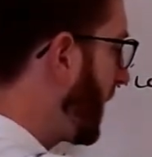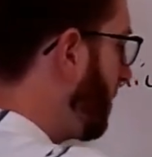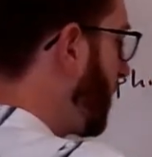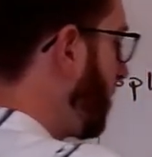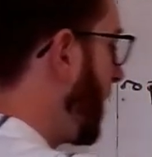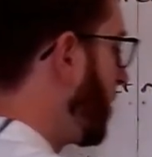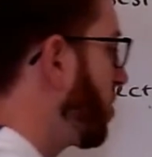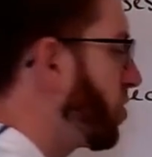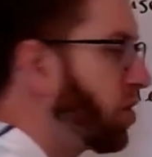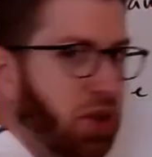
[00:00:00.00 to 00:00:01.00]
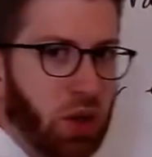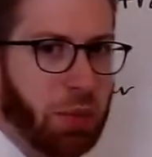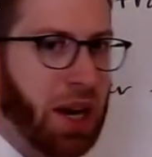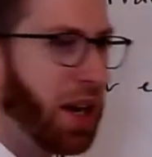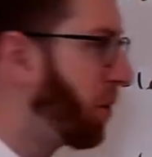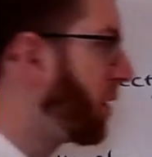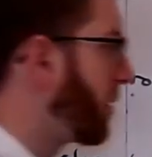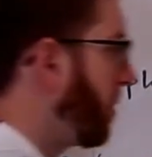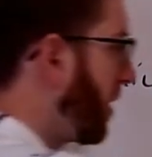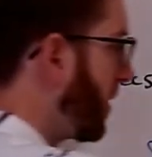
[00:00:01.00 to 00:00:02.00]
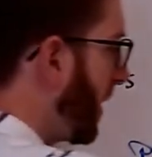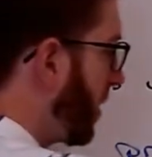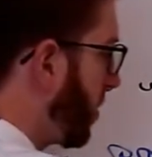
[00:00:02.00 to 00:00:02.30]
this reaction should just go backwards, because actually